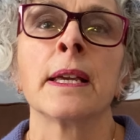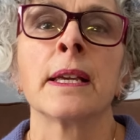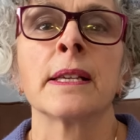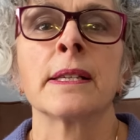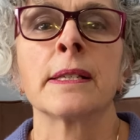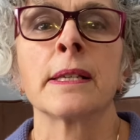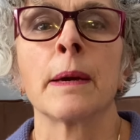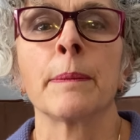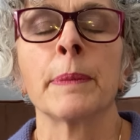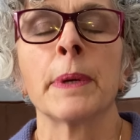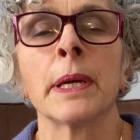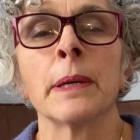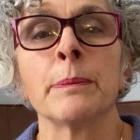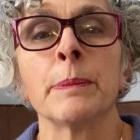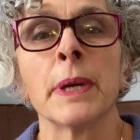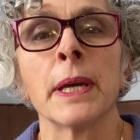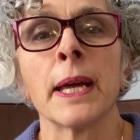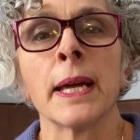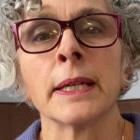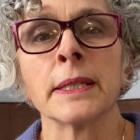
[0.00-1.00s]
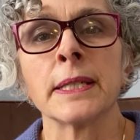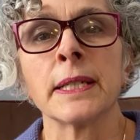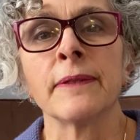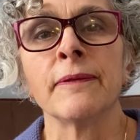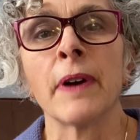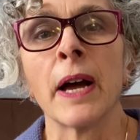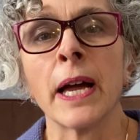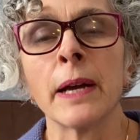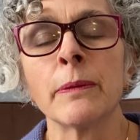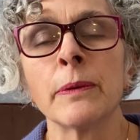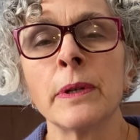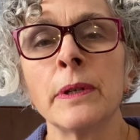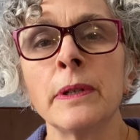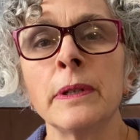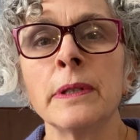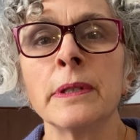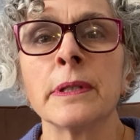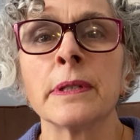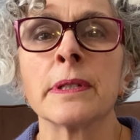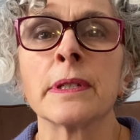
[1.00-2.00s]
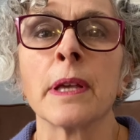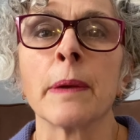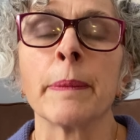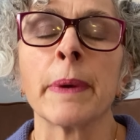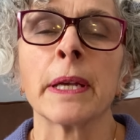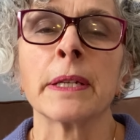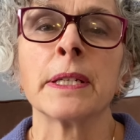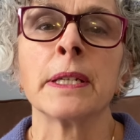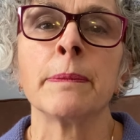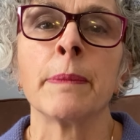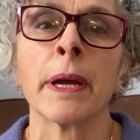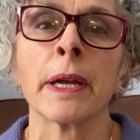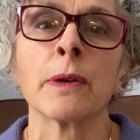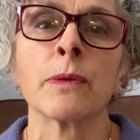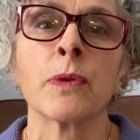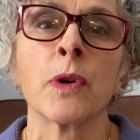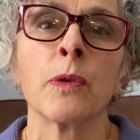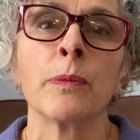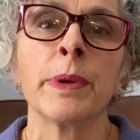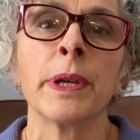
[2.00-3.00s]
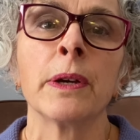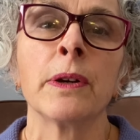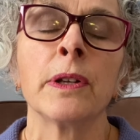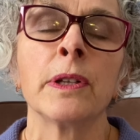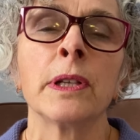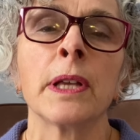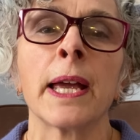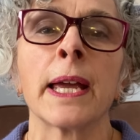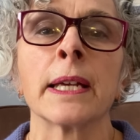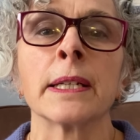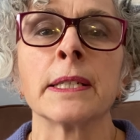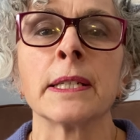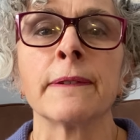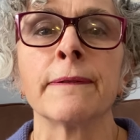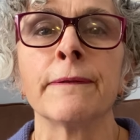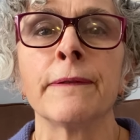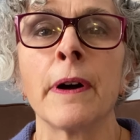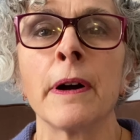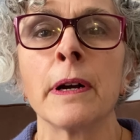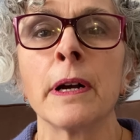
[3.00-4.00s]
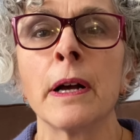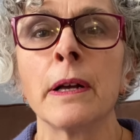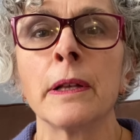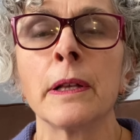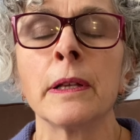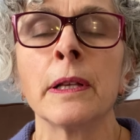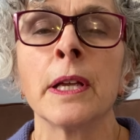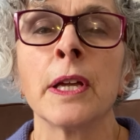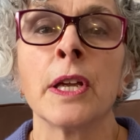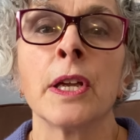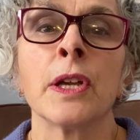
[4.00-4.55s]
Some can be antiviral, some antimicrobial, antifungal,